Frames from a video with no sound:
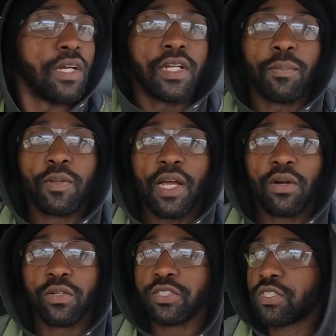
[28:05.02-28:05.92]
a couple
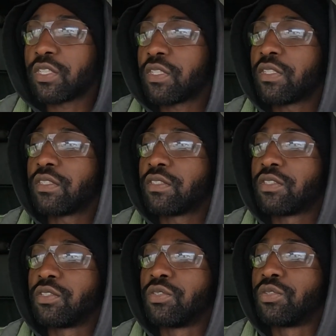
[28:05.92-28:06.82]
hours
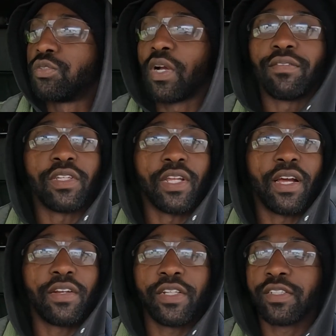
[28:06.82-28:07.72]
to drive to get
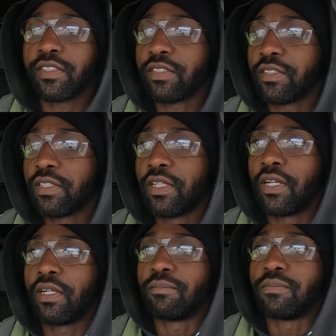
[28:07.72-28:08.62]
out here.
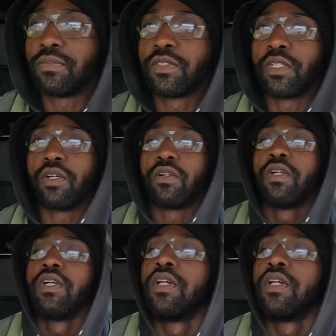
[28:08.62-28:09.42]
So